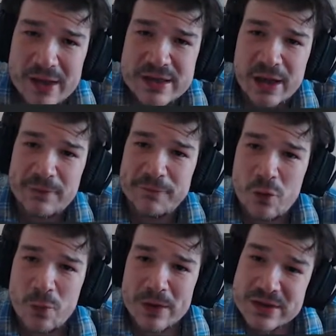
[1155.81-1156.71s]
to look
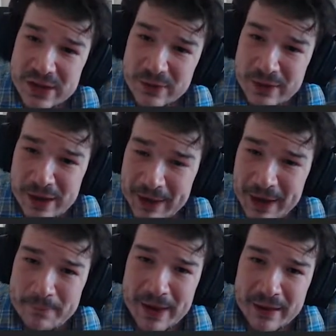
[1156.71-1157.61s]
forward to coming
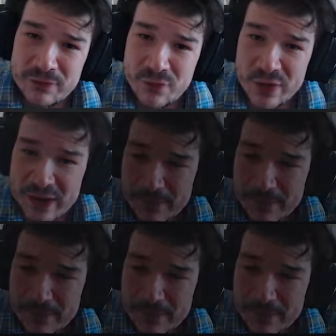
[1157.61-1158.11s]
up next for you.